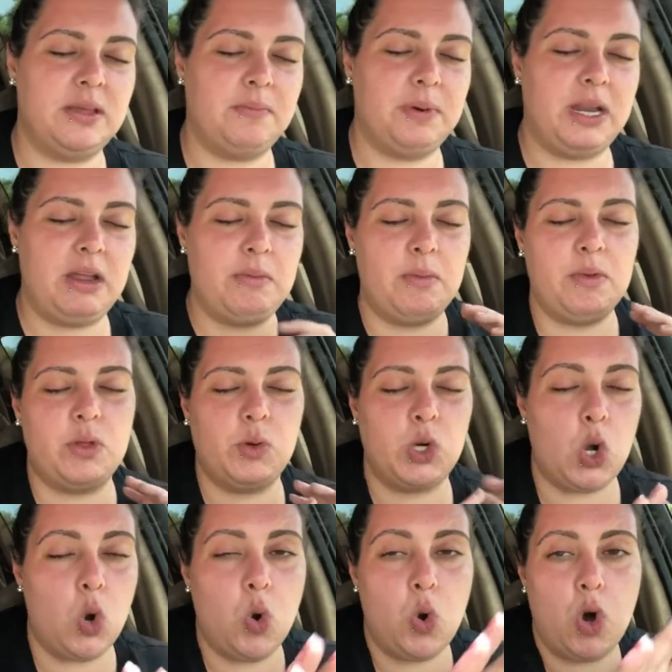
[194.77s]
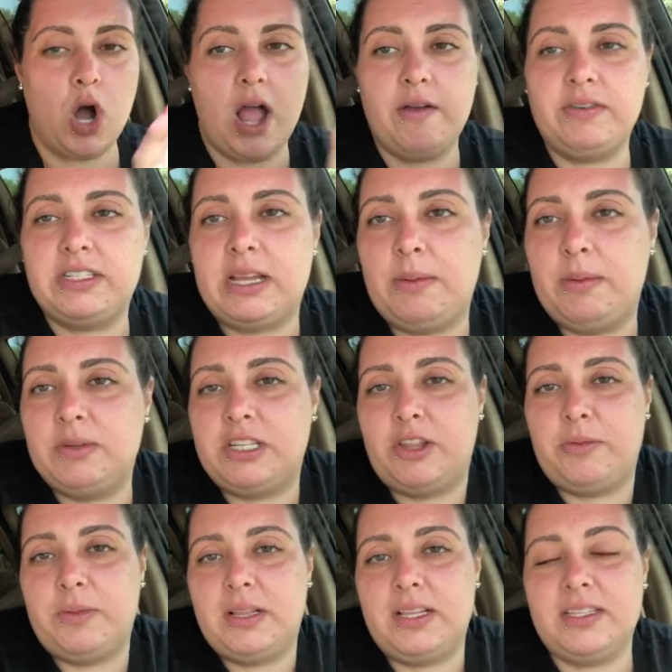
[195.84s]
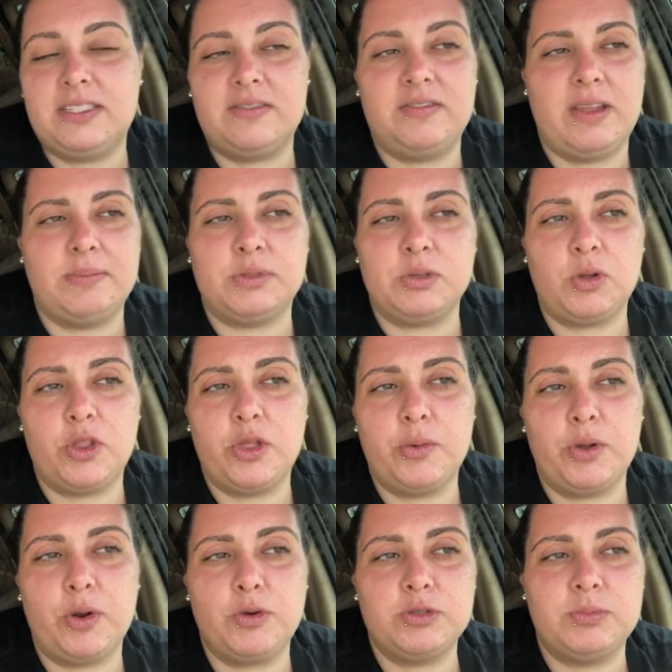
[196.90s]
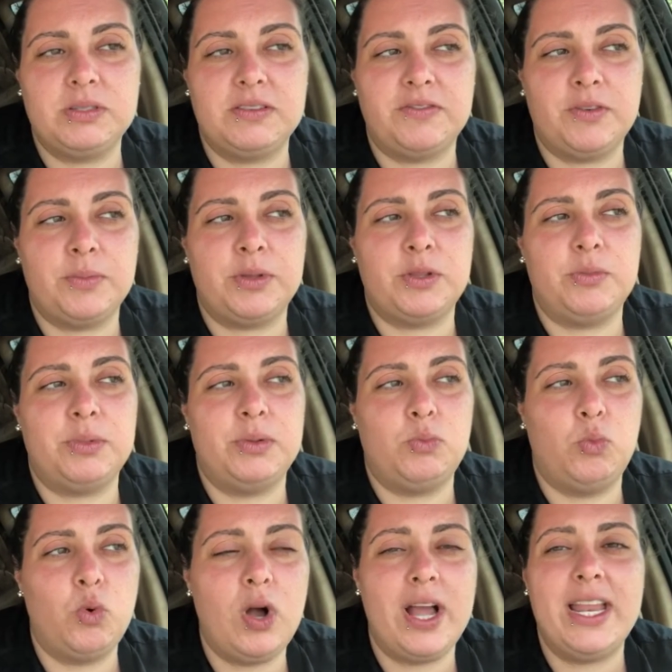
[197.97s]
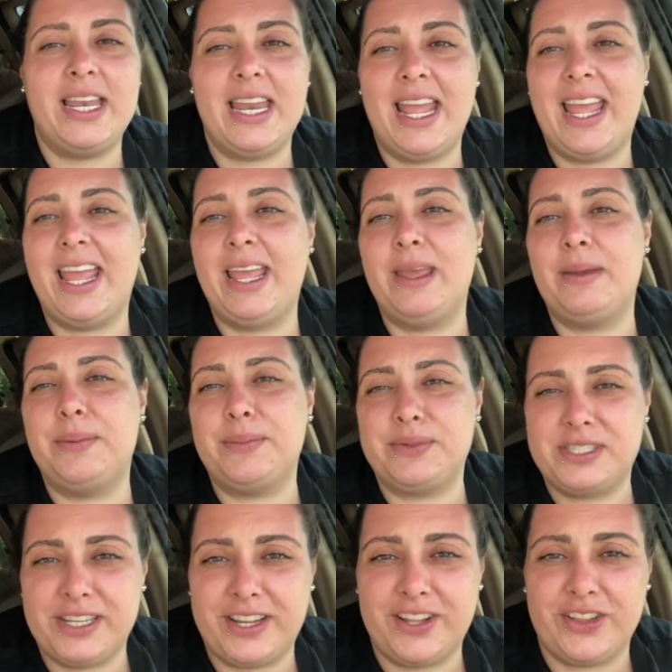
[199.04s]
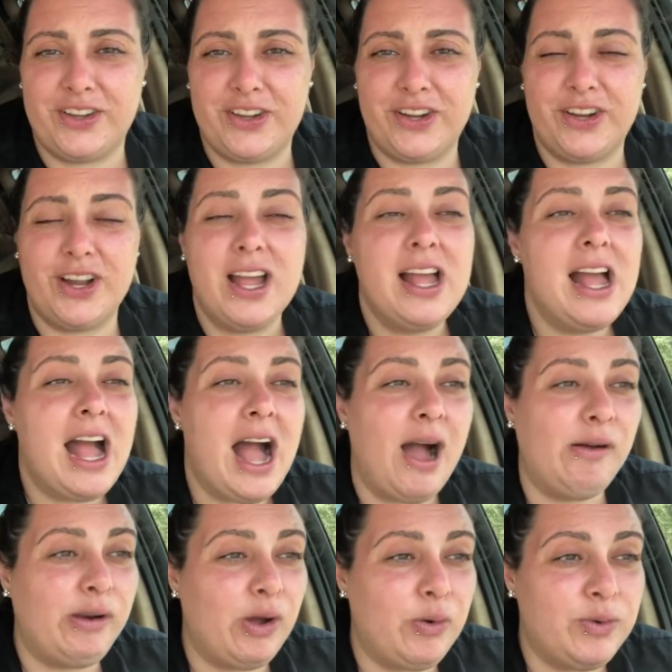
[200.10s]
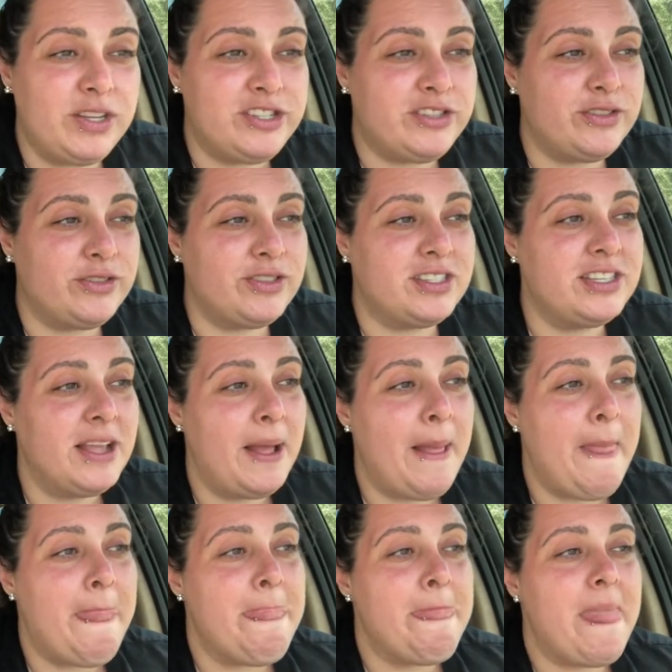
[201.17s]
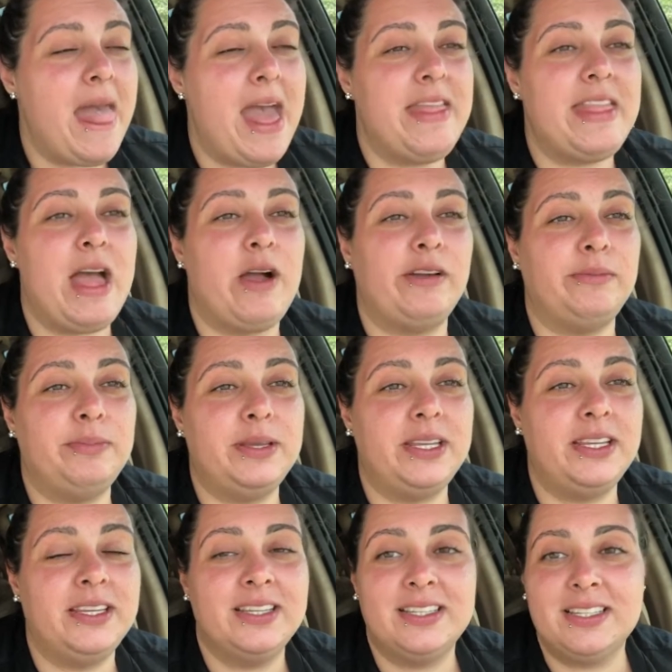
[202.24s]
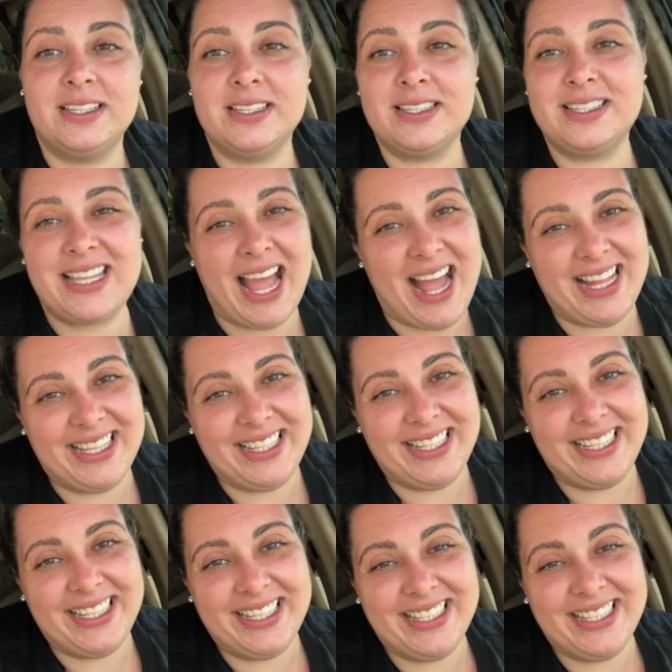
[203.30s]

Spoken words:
But I remember they would, every time I would tell them the list of names, they would always be different. But there would be one name in particular I would always use, and that would be Sally.